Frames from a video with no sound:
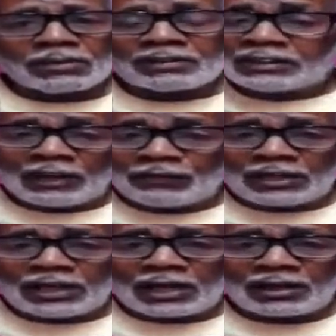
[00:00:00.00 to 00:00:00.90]
It's
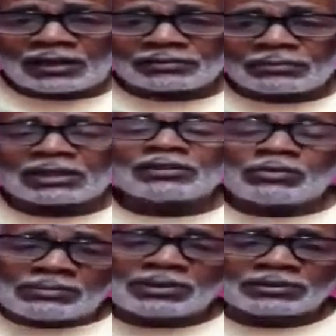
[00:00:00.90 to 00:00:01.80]
definitely not us because
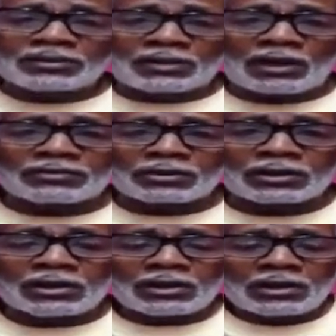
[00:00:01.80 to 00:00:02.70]
we built this country.
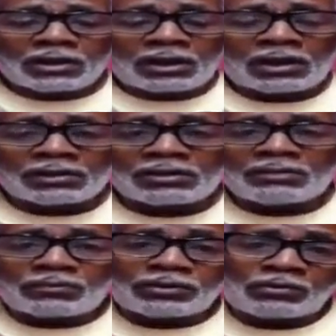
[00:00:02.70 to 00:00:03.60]

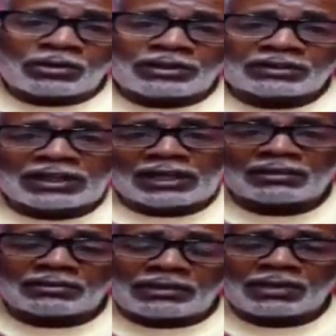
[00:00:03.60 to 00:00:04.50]
The one that's
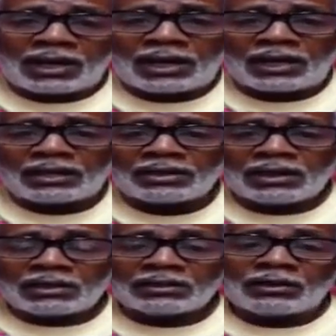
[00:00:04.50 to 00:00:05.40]
laying on their behind,
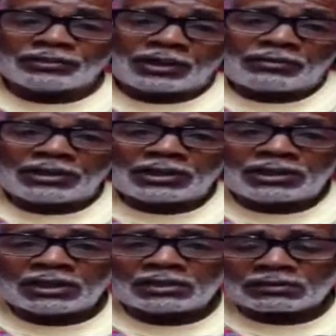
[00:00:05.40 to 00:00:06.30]
those are the real
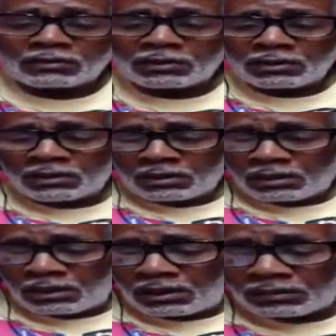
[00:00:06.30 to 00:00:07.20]
niggas.
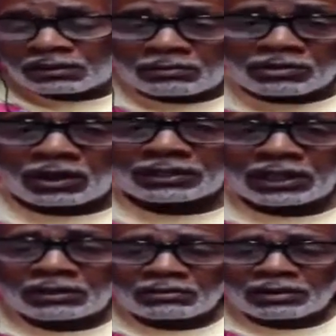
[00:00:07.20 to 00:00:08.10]
Some of you out
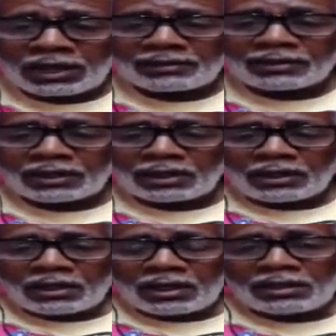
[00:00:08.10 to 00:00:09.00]
there ain't gonna like
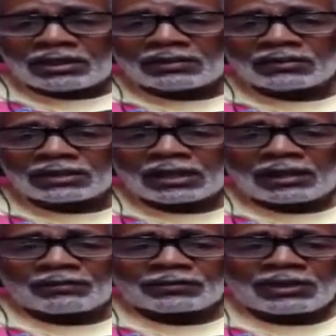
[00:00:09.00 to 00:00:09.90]
that, and these are the
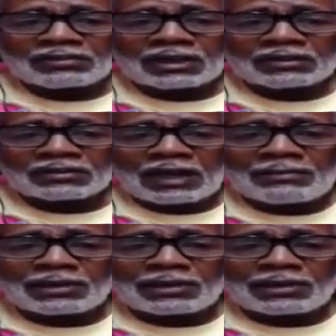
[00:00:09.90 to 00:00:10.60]
kind of things that I say.